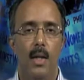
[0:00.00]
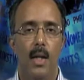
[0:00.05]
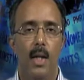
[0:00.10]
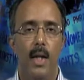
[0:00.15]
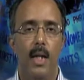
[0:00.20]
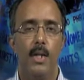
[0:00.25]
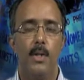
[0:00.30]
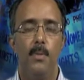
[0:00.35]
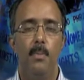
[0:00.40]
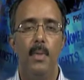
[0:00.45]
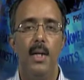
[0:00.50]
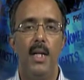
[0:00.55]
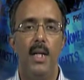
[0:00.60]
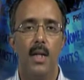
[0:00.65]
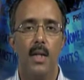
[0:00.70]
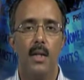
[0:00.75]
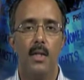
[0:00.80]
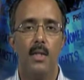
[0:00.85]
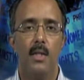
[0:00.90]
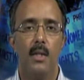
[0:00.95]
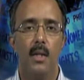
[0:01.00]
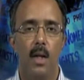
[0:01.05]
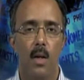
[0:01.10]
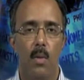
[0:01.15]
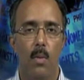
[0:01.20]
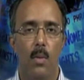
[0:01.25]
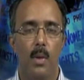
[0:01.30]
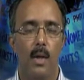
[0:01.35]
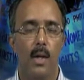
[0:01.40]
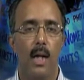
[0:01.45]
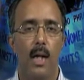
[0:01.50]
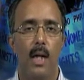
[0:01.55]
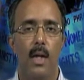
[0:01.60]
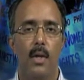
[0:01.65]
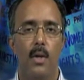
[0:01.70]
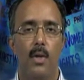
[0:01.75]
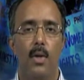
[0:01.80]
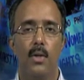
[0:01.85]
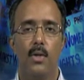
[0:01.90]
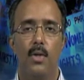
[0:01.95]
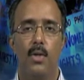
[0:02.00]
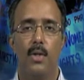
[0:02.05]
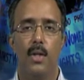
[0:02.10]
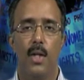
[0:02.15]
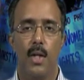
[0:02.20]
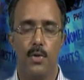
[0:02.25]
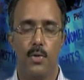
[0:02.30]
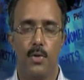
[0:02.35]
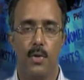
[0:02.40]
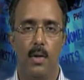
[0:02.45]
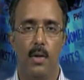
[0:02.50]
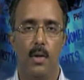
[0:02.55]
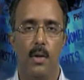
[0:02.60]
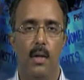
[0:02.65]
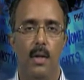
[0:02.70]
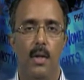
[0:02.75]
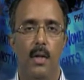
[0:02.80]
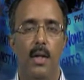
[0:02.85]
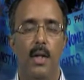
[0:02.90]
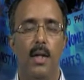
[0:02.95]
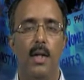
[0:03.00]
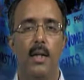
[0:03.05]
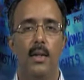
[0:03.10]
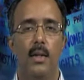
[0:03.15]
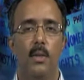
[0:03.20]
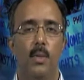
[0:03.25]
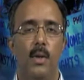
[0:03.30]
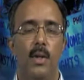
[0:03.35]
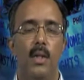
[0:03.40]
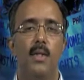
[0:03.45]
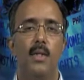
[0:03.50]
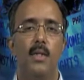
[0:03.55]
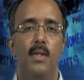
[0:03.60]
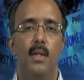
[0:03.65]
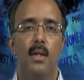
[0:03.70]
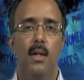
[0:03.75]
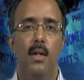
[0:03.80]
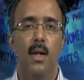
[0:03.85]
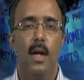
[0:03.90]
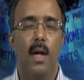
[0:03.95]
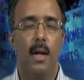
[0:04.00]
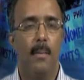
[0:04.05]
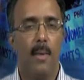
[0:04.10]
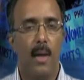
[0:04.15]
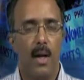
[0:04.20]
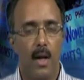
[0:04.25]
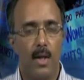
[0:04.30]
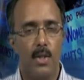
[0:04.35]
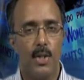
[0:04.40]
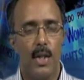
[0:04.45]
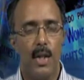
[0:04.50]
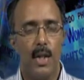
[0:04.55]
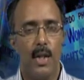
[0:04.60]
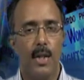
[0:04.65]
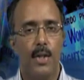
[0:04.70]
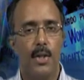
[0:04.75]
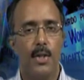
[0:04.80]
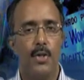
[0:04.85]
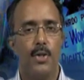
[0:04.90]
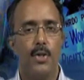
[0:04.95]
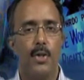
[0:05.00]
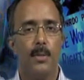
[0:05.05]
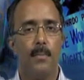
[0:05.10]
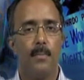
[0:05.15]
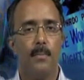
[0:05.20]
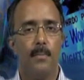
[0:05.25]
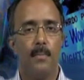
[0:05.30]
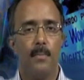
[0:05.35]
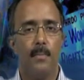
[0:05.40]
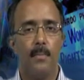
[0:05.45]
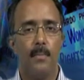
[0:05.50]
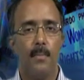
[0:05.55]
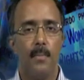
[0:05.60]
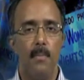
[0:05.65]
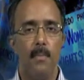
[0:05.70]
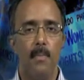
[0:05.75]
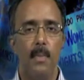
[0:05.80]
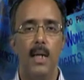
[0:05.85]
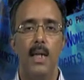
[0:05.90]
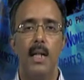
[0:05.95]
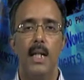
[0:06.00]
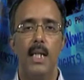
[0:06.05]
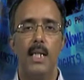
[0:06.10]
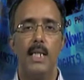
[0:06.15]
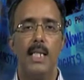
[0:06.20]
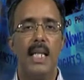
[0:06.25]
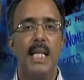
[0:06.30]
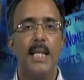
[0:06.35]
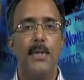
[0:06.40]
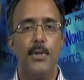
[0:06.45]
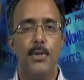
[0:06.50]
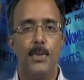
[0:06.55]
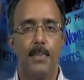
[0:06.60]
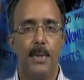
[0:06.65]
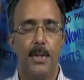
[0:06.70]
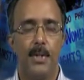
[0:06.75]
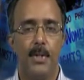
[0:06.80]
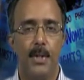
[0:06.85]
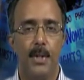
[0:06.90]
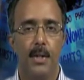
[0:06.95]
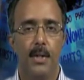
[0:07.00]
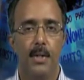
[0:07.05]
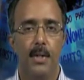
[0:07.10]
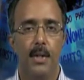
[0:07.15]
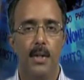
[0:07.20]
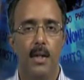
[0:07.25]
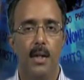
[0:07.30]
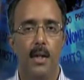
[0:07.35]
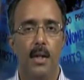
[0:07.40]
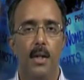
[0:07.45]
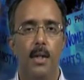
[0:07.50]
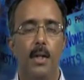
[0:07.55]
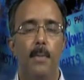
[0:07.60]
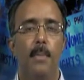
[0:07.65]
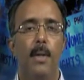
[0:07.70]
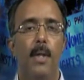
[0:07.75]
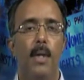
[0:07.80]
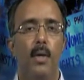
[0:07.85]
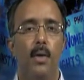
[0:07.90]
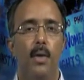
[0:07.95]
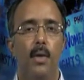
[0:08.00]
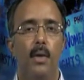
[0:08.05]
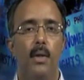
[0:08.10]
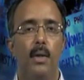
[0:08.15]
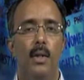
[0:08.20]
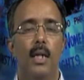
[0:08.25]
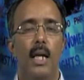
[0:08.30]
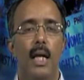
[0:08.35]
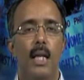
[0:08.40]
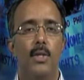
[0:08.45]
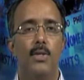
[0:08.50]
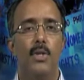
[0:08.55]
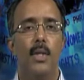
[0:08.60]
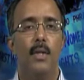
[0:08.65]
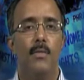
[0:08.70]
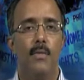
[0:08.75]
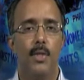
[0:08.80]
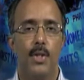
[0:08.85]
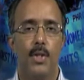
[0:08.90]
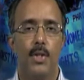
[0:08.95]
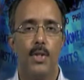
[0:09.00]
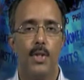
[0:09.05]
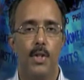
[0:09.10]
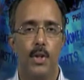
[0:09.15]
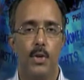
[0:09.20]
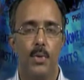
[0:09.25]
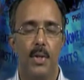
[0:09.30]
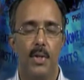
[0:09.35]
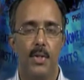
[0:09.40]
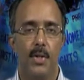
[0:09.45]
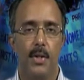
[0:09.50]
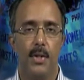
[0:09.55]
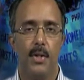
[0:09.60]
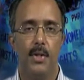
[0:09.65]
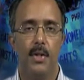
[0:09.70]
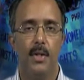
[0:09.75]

Its meanings, however, are not natural. In other words, a biological condition is interpreted depending on the culture in which it is situated.